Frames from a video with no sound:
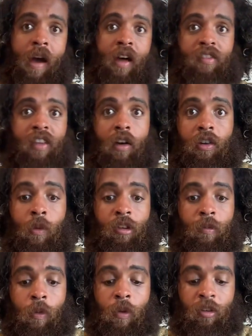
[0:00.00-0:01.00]
pass out. The one
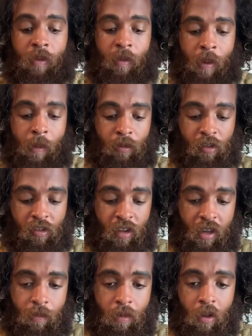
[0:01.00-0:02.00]
the one that put people to
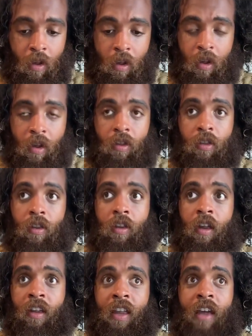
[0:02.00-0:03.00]
sleep.
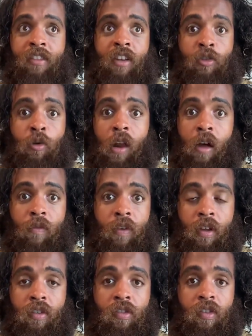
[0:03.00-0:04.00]
Like they had such cool
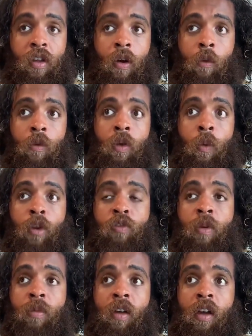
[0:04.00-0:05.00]
outfits. The the
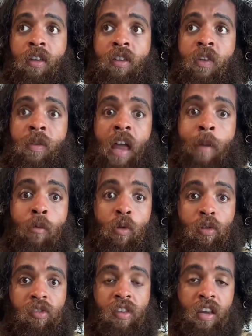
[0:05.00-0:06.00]
ones from the from the
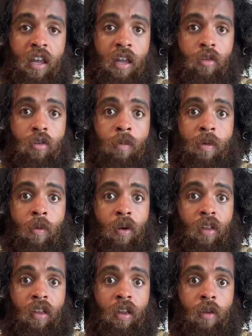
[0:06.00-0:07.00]
Emerald City, you could be
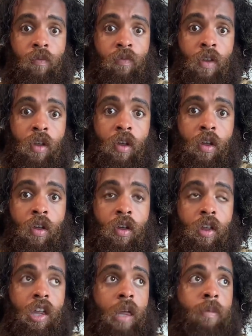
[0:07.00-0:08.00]
one of them.
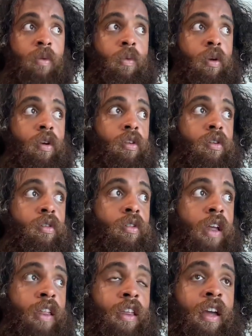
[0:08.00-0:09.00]
You could be one of those
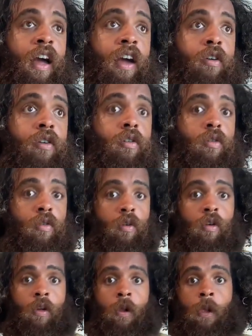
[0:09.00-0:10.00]
like the guy who
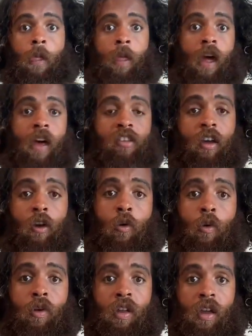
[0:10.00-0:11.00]
has the
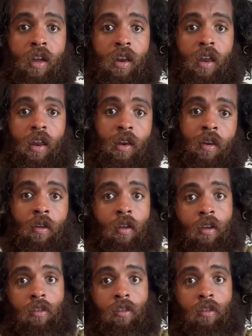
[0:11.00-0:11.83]
accordion and